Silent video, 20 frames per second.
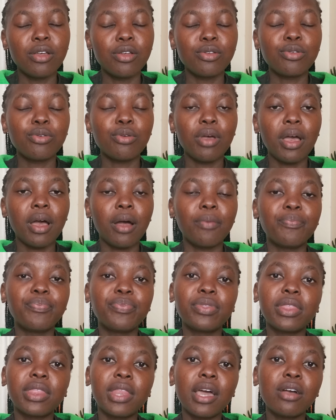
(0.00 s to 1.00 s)
So yeah,
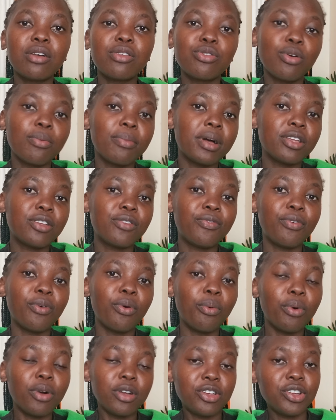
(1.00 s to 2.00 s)
thanks so much
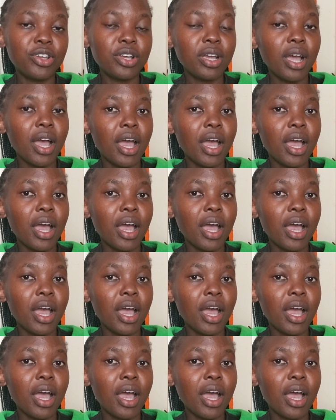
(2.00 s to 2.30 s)
for watching.